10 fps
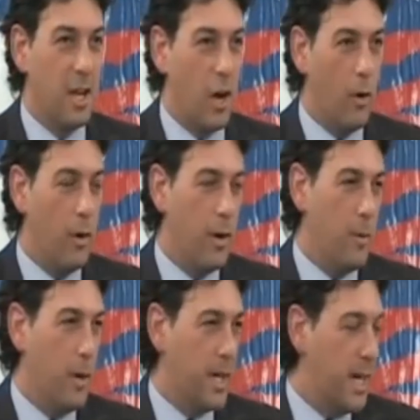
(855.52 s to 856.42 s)
you know,
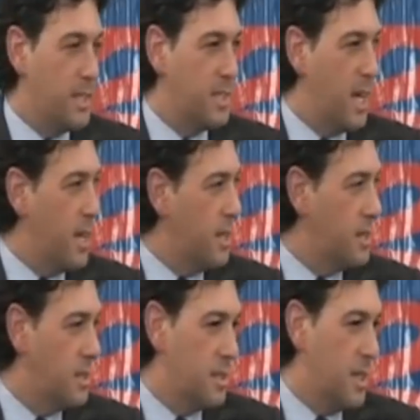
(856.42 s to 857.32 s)
what can I say?
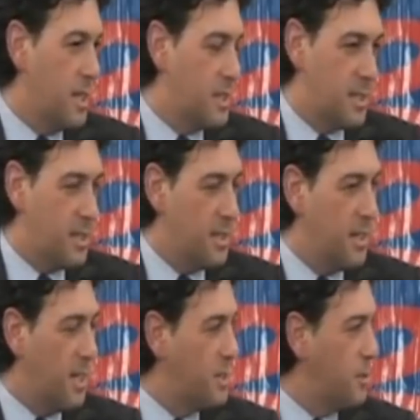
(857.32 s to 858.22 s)
It's, that's,
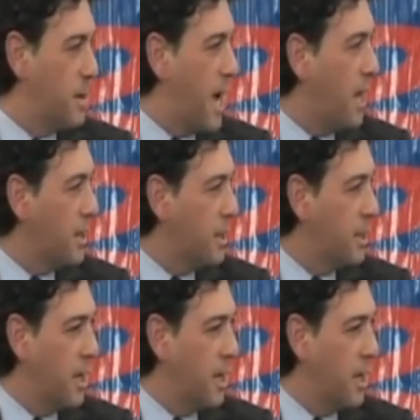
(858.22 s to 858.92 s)
that's the reality.